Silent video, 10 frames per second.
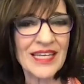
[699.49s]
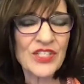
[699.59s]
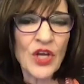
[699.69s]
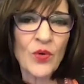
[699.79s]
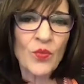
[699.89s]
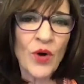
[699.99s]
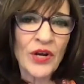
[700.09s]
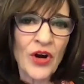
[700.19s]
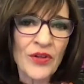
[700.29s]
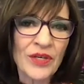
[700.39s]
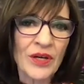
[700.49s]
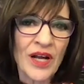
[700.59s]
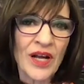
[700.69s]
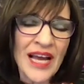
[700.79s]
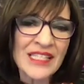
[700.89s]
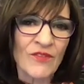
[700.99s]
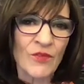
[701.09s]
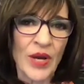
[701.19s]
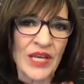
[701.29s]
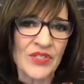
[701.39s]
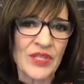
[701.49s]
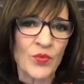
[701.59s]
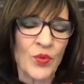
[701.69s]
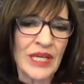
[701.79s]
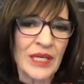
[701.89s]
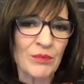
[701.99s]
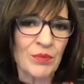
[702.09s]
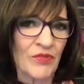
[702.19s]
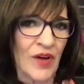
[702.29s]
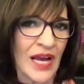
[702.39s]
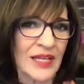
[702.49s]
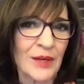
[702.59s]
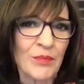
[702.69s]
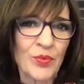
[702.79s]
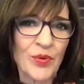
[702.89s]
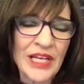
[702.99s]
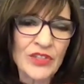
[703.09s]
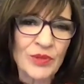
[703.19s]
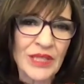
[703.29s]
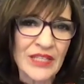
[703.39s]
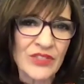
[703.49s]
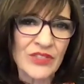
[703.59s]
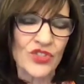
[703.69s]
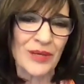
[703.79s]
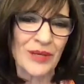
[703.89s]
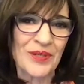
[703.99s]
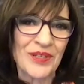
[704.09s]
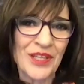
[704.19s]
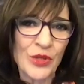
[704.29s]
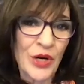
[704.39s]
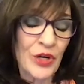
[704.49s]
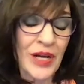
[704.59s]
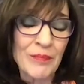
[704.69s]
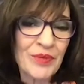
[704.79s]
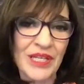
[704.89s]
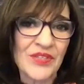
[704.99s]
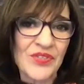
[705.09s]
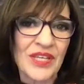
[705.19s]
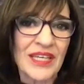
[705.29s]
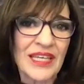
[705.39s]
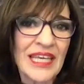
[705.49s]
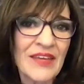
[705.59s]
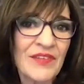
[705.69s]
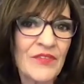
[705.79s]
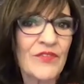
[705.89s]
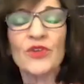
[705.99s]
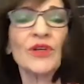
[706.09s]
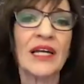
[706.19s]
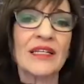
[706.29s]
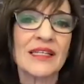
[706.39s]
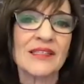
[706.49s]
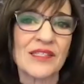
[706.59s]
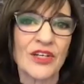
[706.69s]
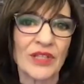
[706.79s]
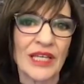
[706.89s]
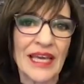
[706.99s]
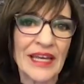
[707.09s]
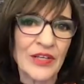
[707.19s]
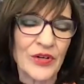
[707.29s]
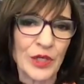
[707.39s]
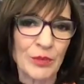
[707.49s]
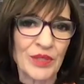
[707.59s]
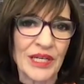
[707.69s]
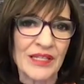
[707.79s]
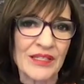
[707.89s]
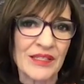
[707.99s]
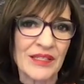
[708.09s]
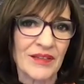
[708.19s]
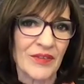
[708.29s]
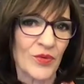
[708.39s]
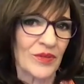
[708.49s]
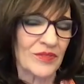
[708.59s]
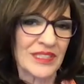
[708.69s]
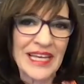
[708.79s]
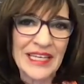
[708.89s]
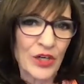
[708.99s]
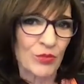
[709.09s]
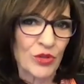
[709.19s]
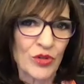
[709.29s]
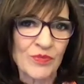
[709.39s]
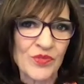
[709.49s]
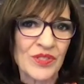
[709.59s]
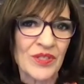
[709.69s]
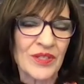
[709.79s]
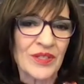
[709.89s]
And so what are the kinds of ways that we can provide a brand relationship through our companies, even if they're not necessarily getting on our planes, staying in our rooms,